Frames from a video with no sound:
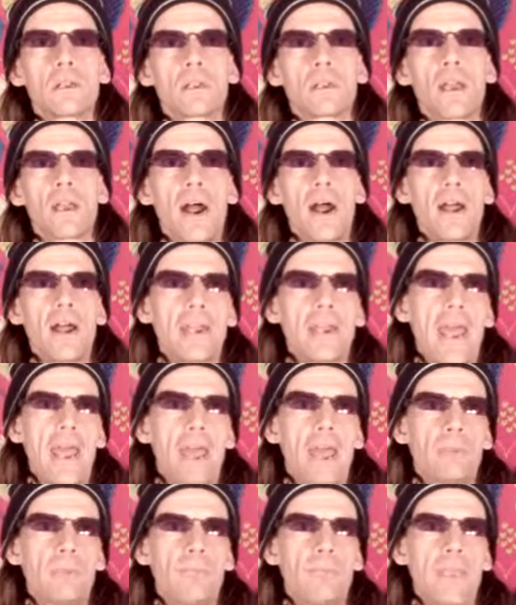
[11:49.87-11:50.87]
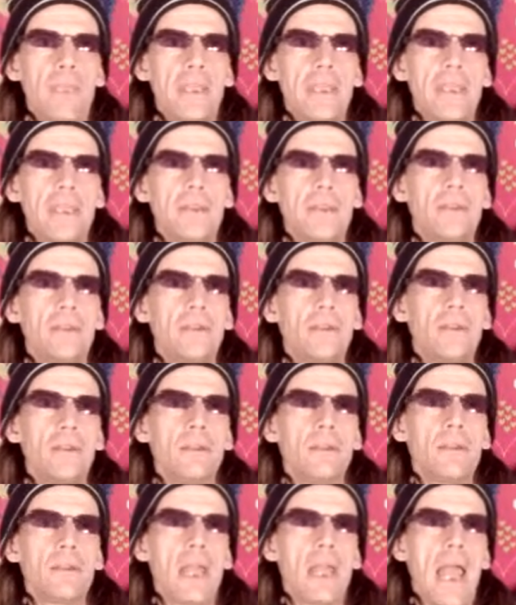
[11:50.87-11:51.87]
God had made.
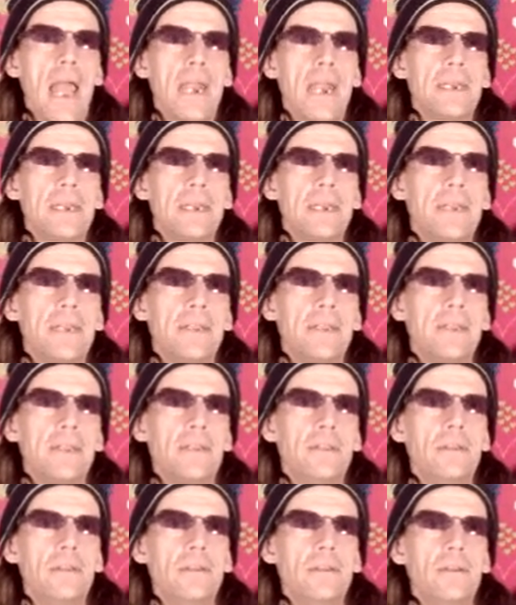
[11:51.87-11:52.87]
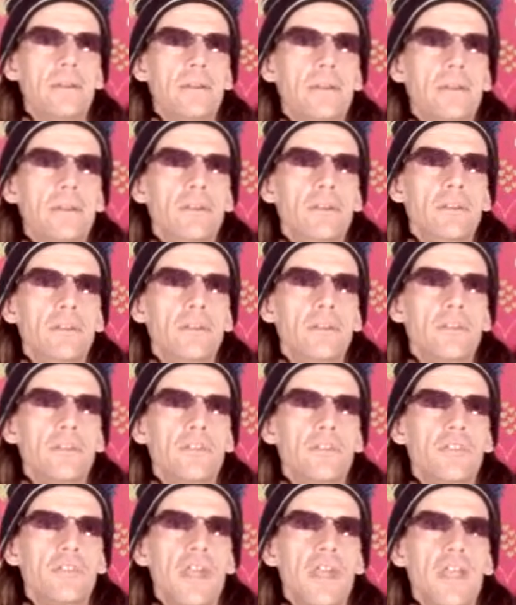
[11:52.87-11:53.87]
And he
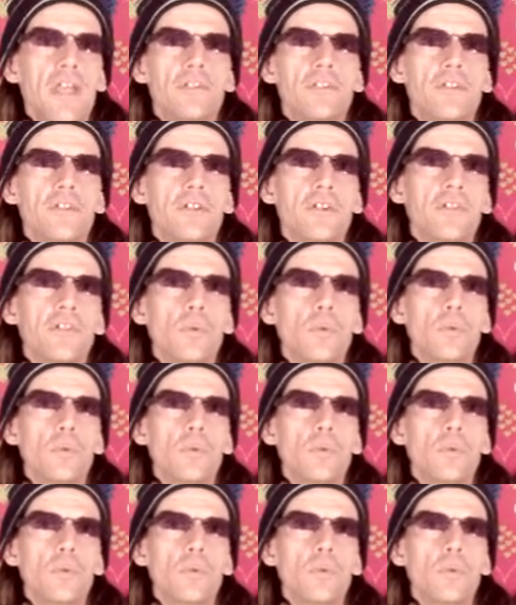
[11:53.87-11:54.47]
said to the